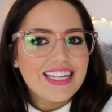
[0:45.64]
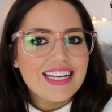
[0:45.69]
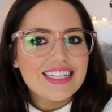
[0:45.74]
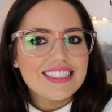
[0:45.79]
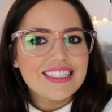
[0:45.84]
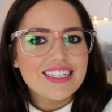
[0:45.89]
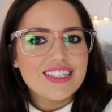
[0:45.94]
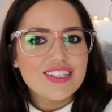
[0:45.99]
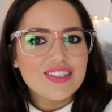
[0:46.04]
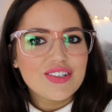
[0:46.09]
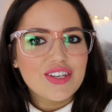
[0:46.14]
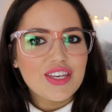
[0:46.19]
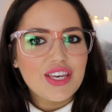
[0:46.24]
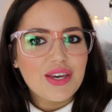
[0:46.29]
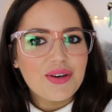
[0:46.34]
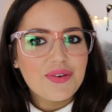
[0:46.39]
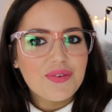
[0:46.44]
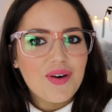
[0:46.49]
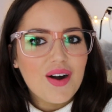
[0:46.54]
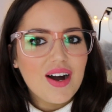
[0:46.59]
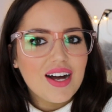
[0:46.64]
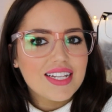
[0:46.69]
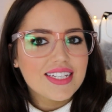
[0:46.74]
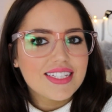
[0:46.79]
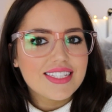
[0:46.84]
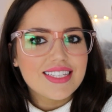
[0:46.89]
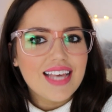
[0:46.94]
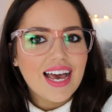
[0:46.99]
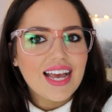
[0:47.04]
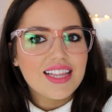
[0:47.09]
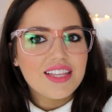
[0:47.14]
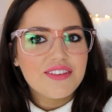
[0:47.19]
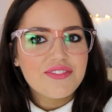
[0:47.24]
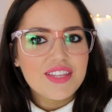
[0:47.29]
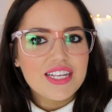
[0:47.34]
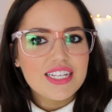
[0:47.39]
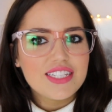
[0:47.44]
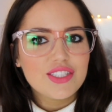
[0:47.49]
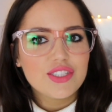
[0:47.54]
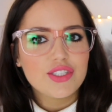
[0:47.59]
these little cute ones. I love
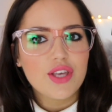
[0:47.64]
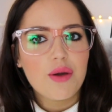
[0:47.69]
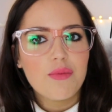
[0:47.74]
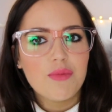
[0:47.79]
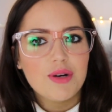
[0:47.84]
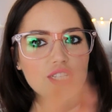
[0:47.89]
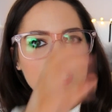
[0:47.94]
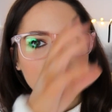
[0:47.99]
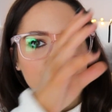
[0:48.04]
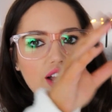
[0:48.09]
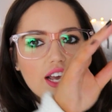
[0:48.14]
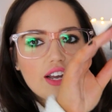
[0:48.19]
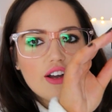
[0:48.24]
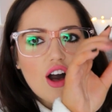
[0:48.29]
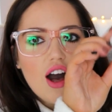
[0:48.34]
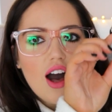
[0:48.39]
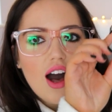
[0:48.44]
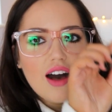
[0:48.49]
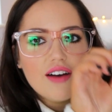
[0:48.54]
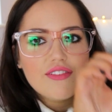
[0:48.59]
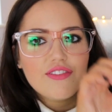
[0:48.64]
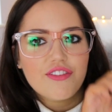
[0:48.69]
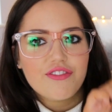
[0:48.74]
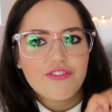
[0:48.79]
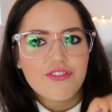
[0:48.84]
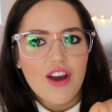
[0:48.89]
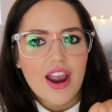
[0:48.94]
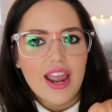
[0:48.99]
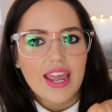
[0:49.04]
these so much. I've like got half a frame